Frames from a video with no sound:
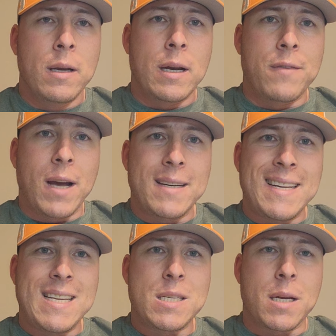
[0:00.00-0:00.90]
I've got
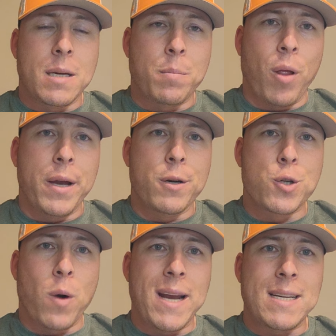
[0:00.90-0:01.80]
these uh,
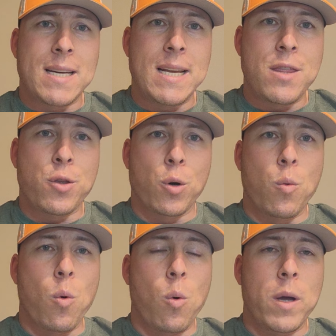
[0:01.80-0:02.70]
players ranked 10 through
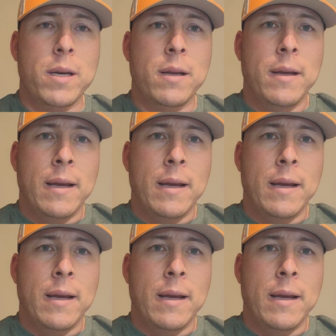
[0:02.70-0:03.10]
1